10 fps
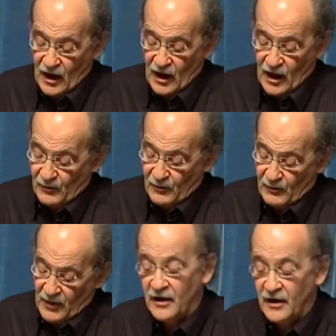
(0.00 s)

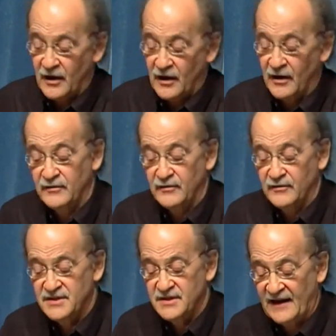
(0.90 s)
Marx argues
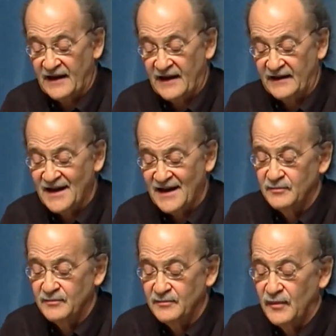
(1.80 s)
that as the
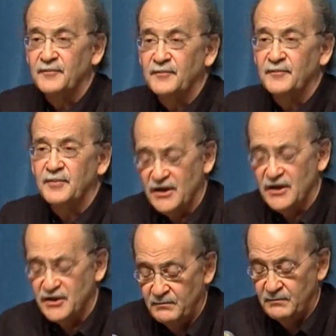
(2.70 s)
mode of production
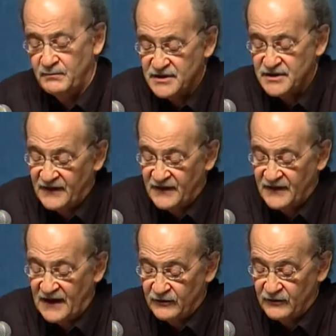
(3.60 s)
based on value
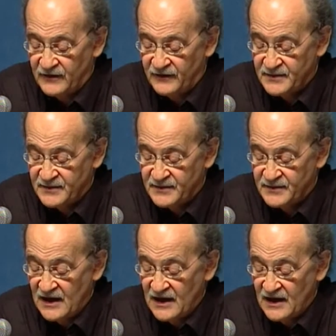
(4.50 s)
develops,
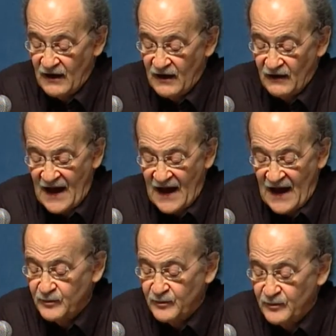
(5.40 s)
value
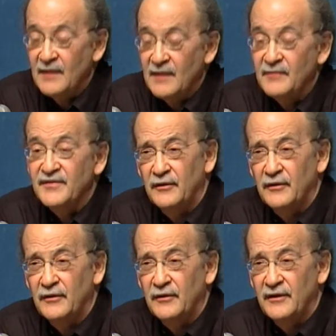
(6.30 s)
becomes
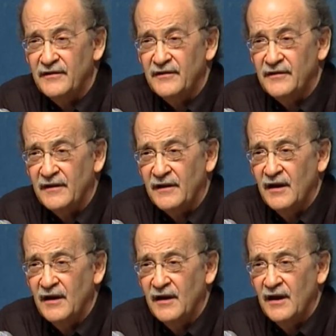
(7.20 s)
anachronistic
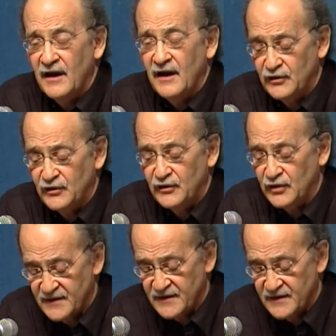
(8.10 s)
in terms
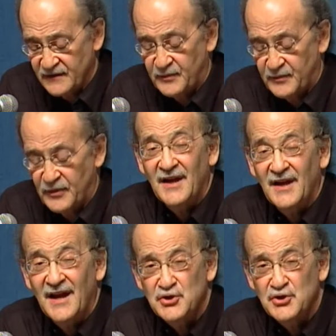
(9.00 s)
of the
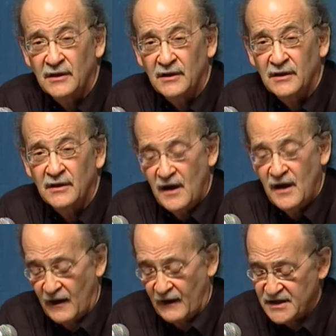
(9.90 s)
potential of
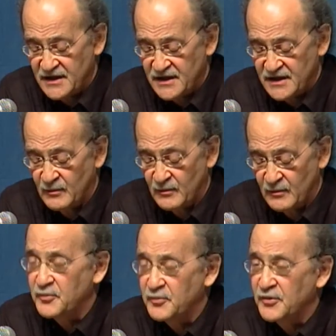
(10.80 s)
the system of
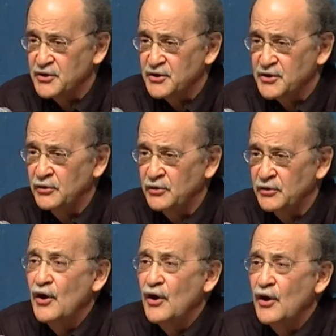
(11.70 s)
production
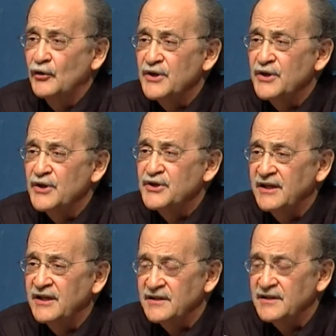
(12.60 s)
to which it
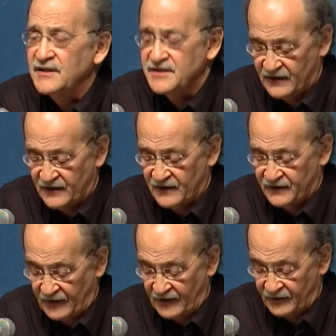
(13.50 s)
itself
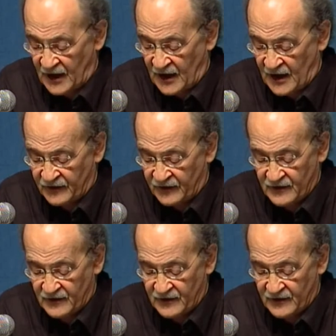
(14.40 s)
gave rise.